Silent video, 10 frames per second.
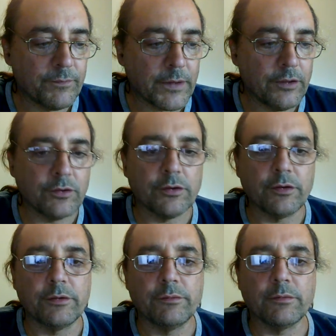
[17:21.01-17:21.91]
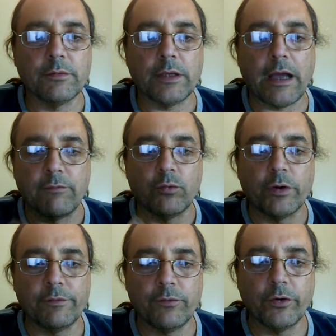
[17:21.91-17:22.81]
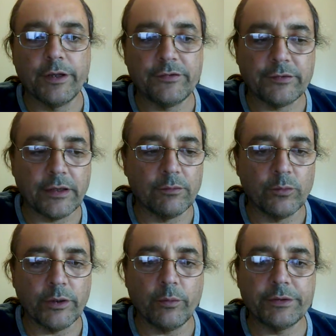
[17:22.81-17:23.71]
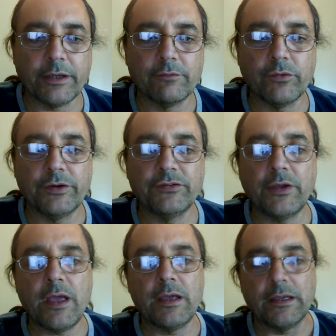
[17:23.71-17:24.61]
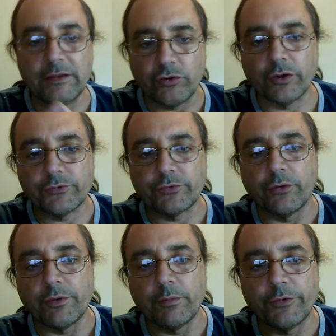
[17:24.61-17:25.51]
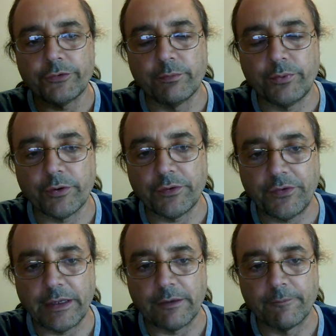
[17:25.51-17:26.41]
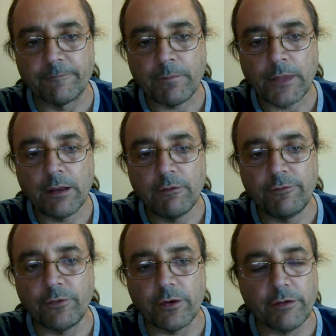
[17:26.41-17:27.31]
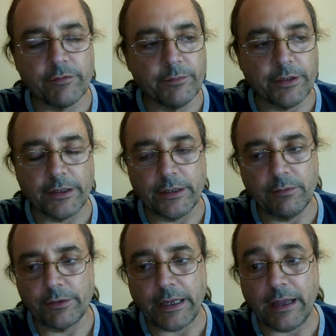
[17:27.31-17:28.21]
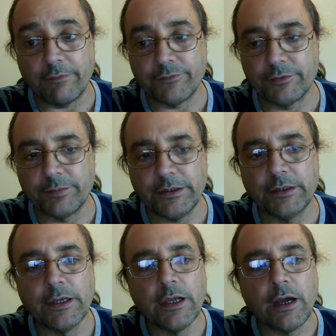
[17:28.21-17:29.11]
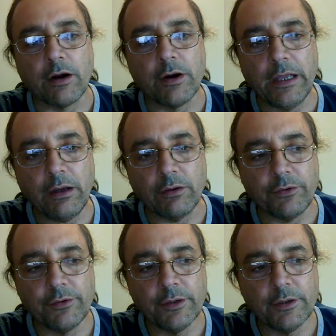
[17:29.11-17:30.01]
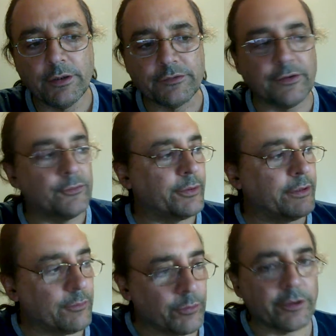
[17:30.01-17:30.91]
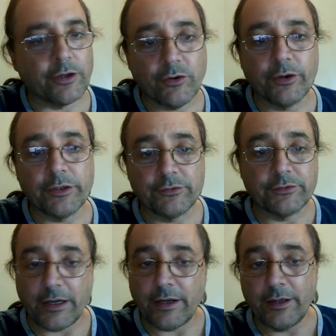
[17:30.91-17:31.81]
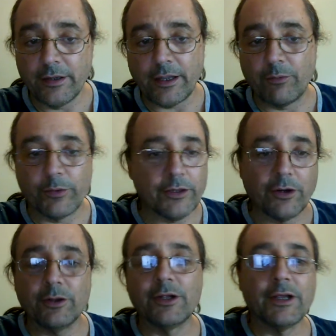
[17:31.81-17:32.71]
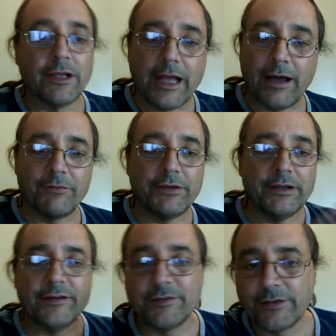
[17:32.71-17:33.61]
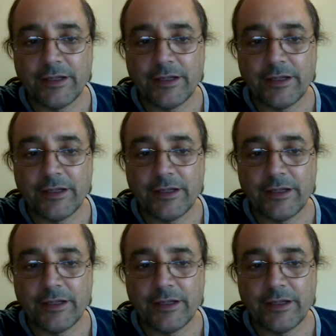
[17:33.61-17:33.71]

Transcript: you could have one voice, and what would that voice say is also the most important thing for everybody. It would have to be our health. Since we are going to die, and we all have these